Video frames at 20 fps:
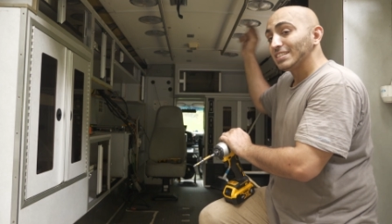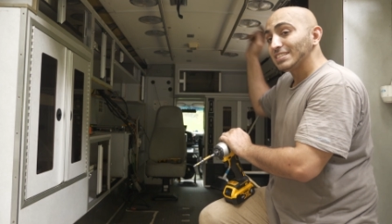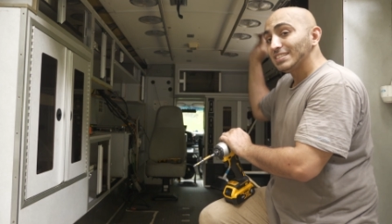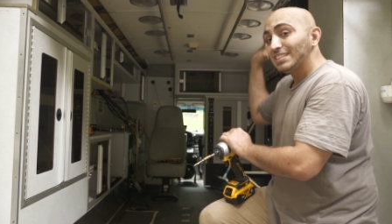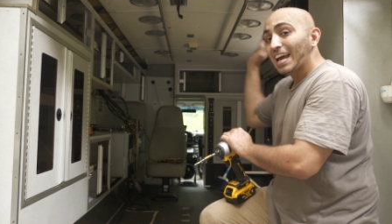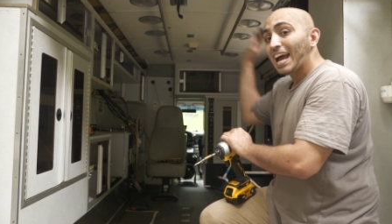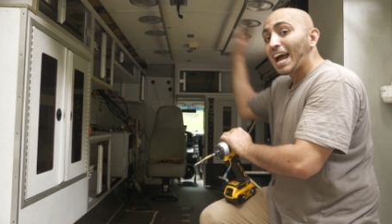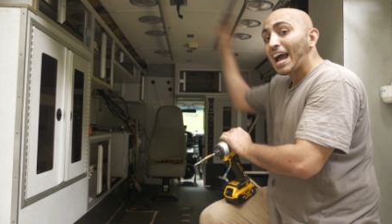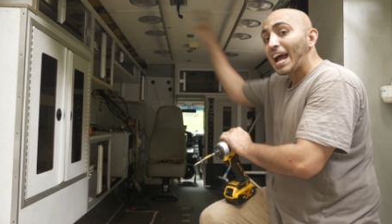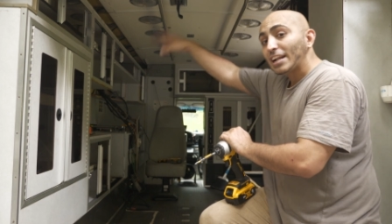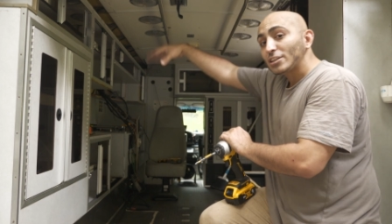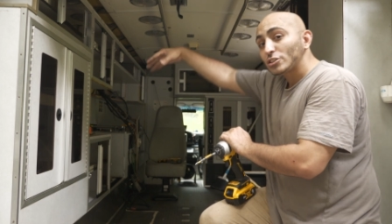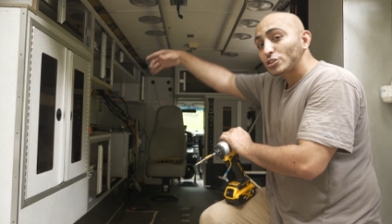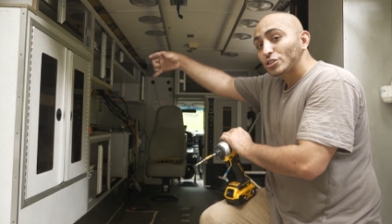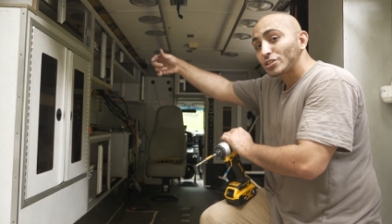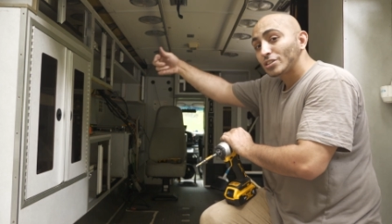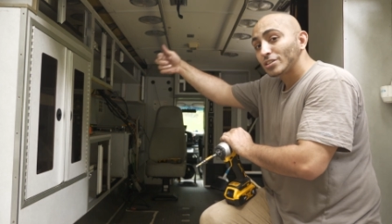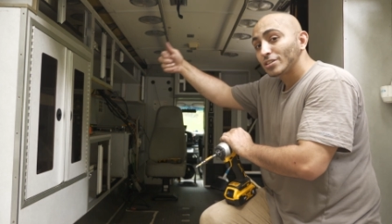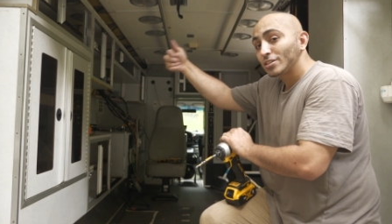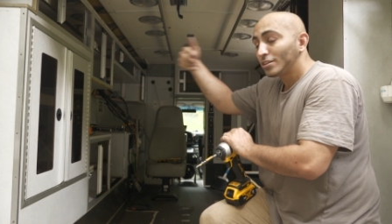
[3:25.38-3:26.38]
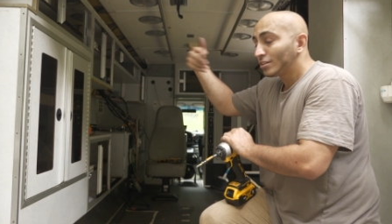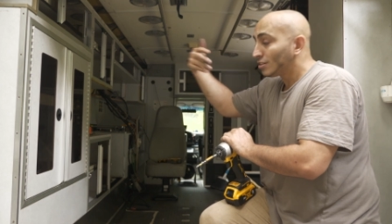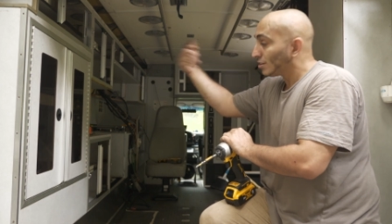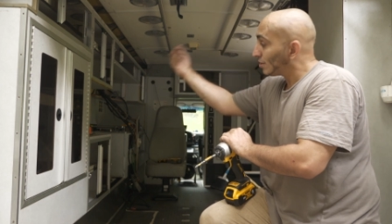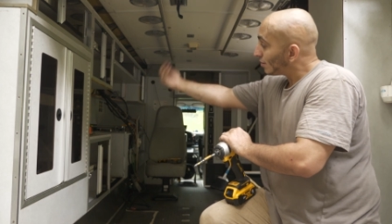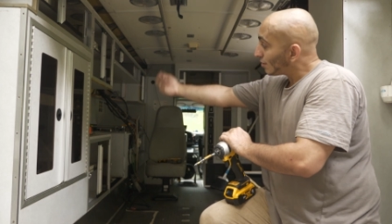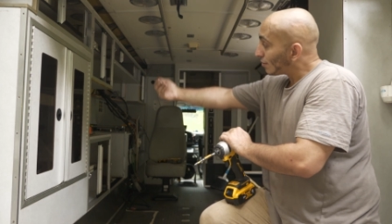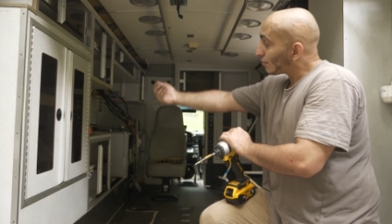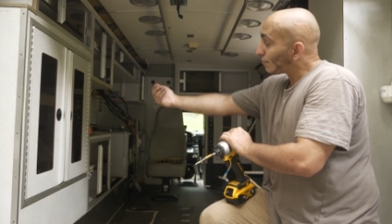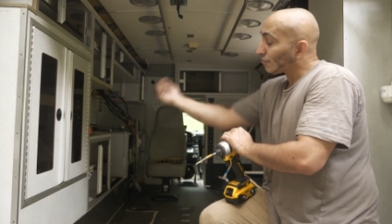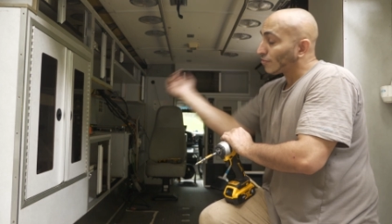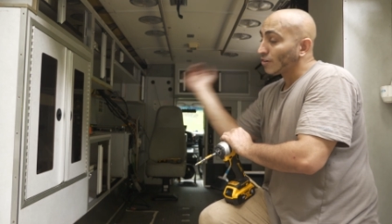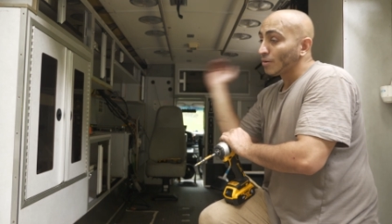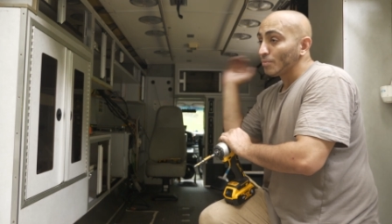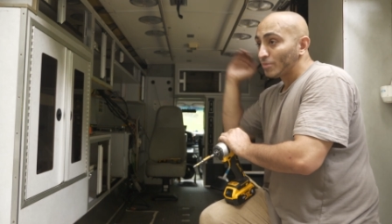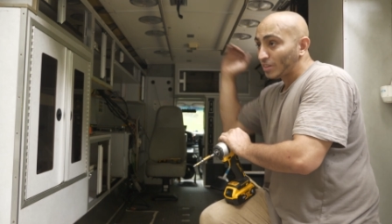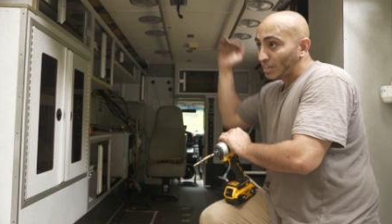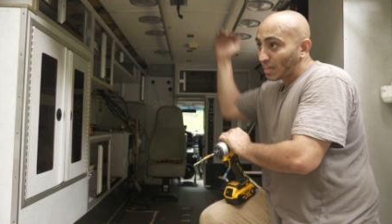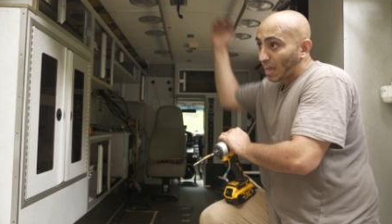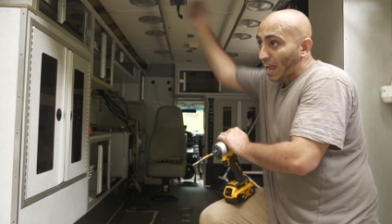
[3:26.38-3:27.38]
attached
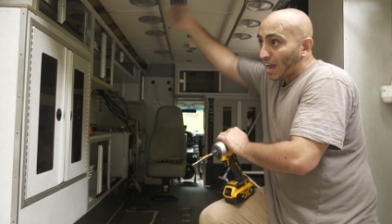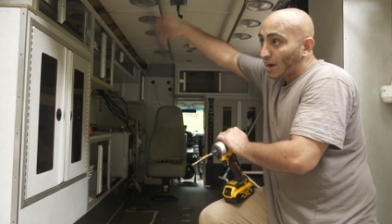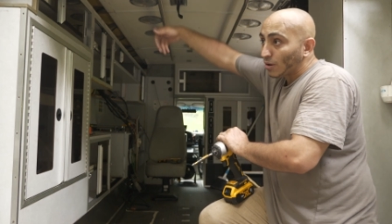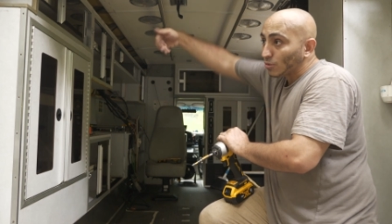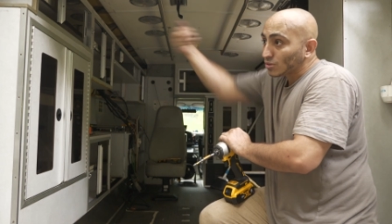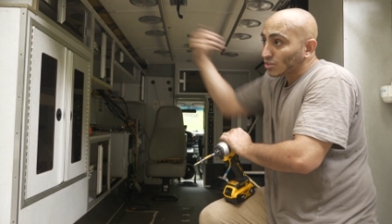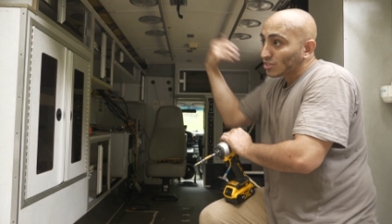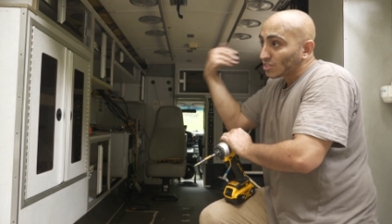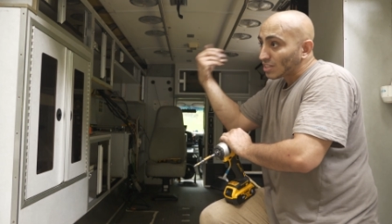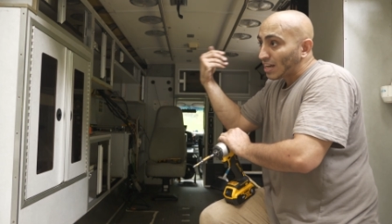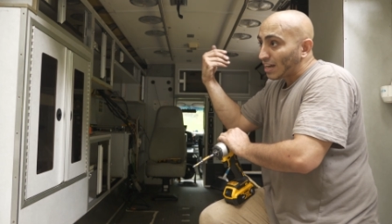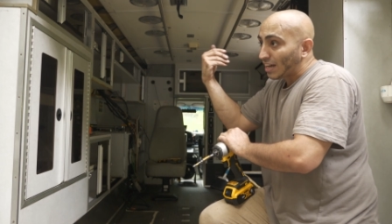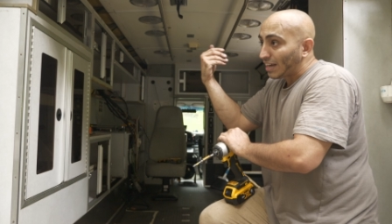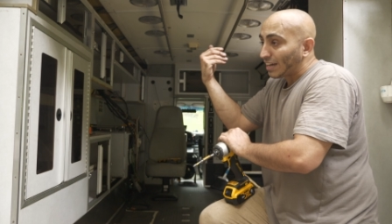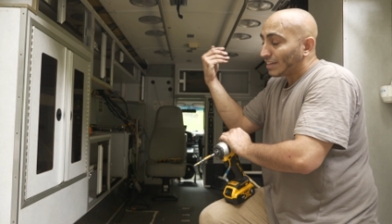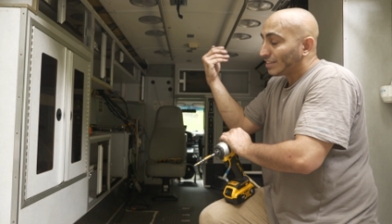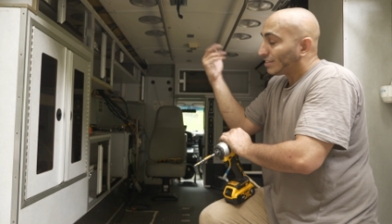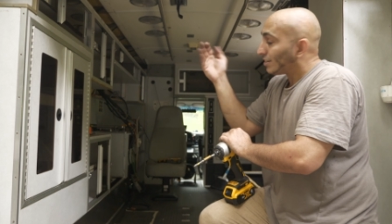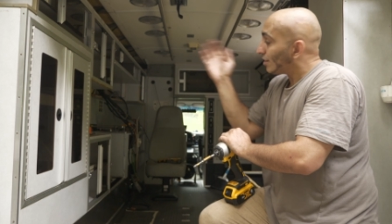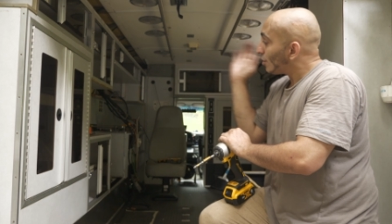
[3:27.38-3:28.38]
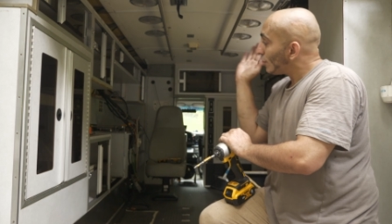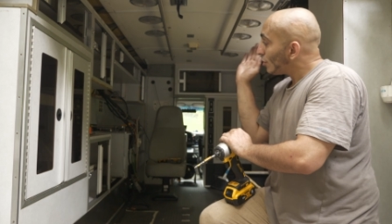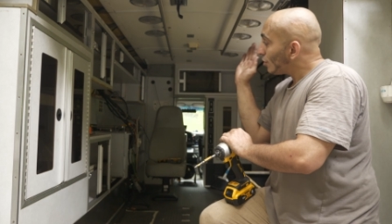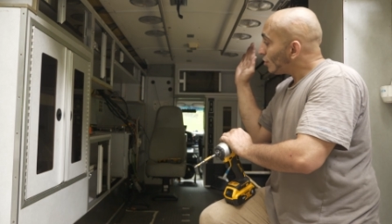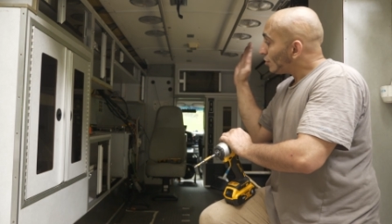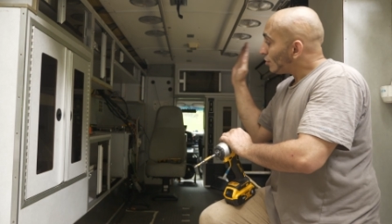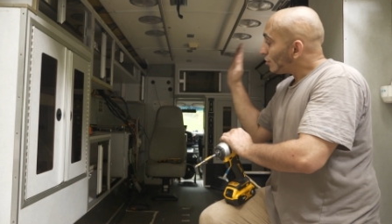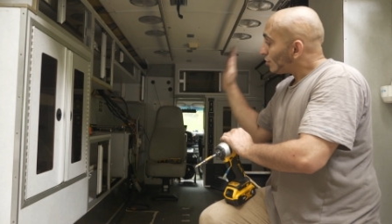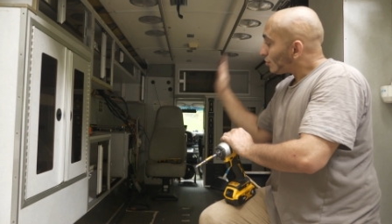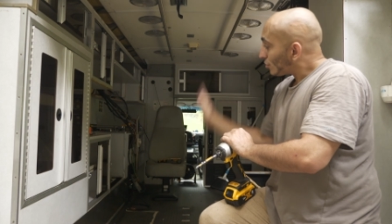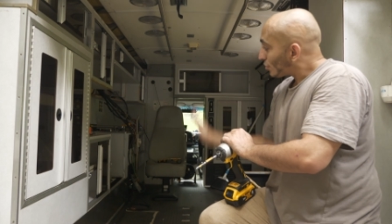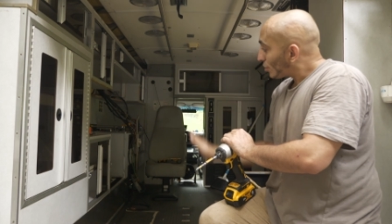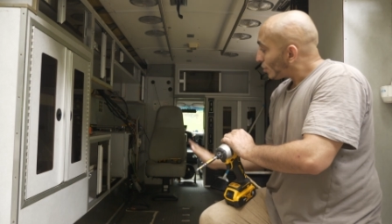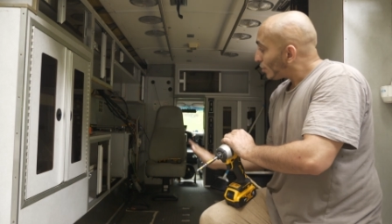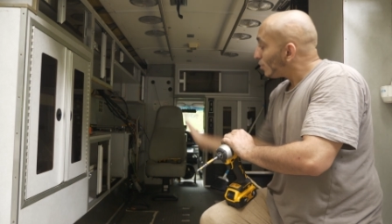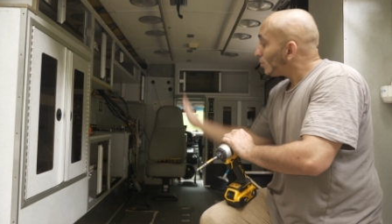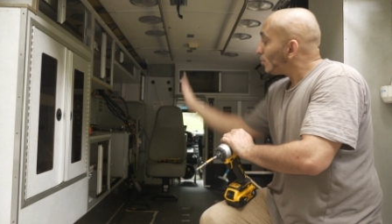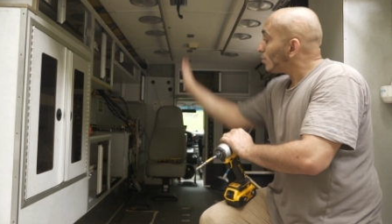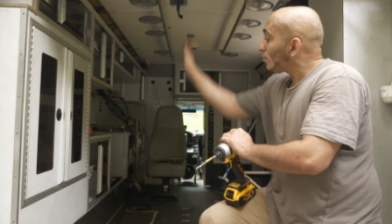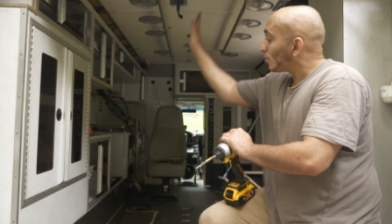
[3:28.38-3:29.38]
from the outside
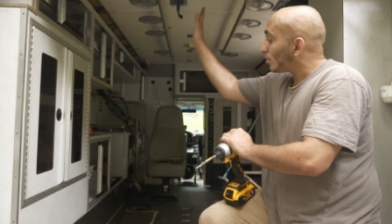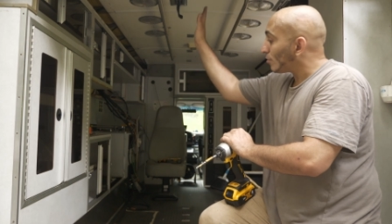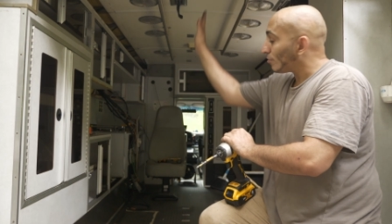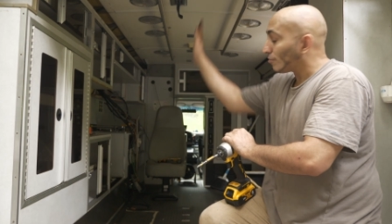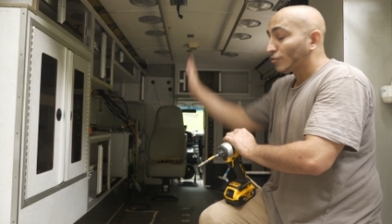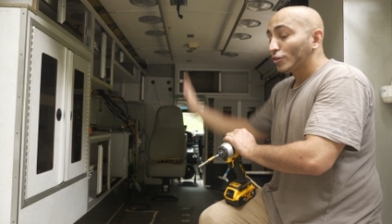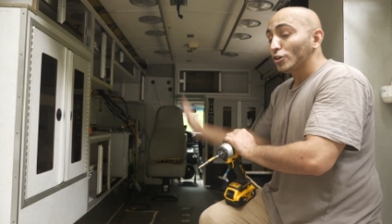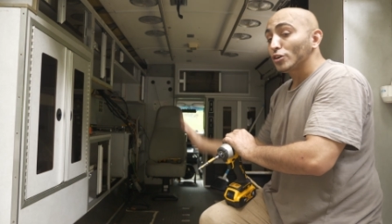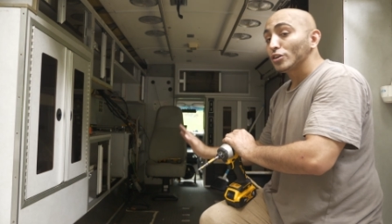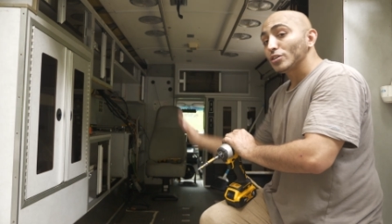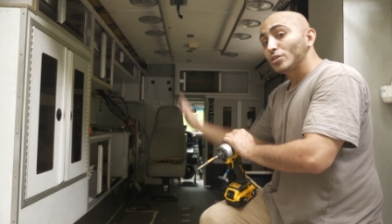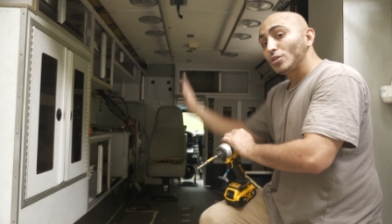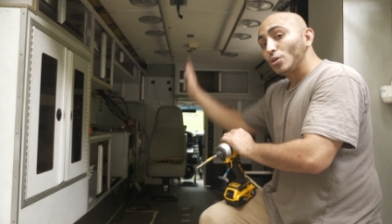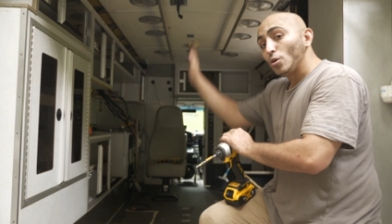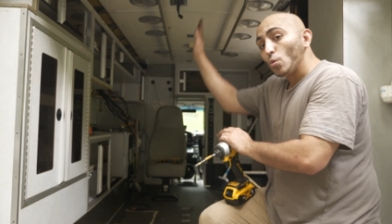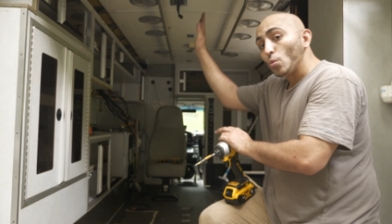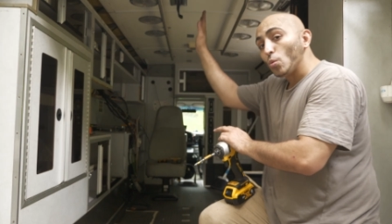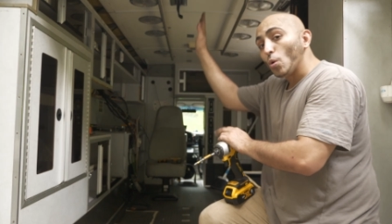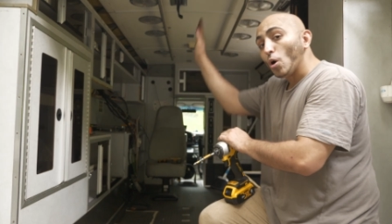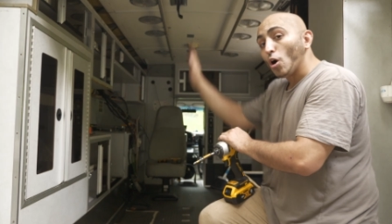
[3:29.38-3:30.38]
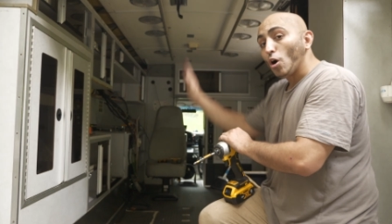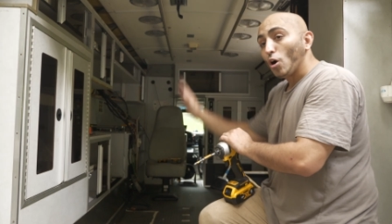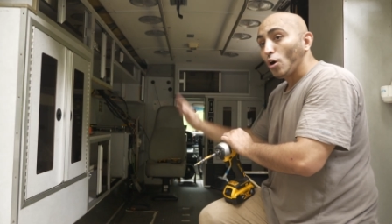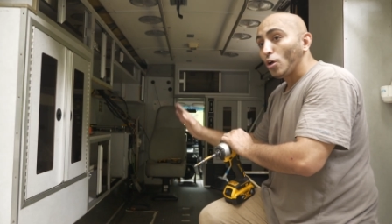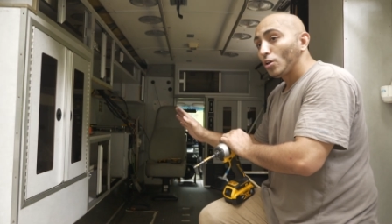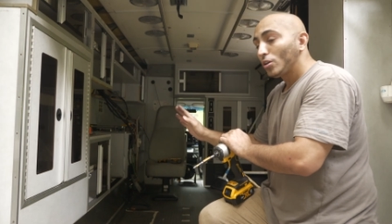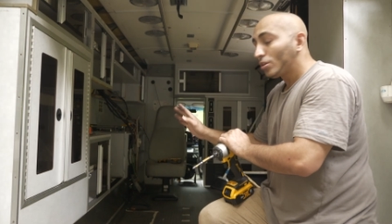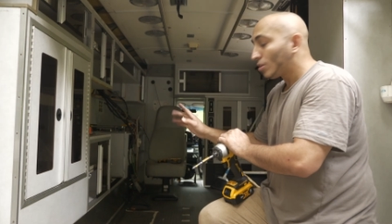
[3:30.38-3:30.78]
to the vertical wall.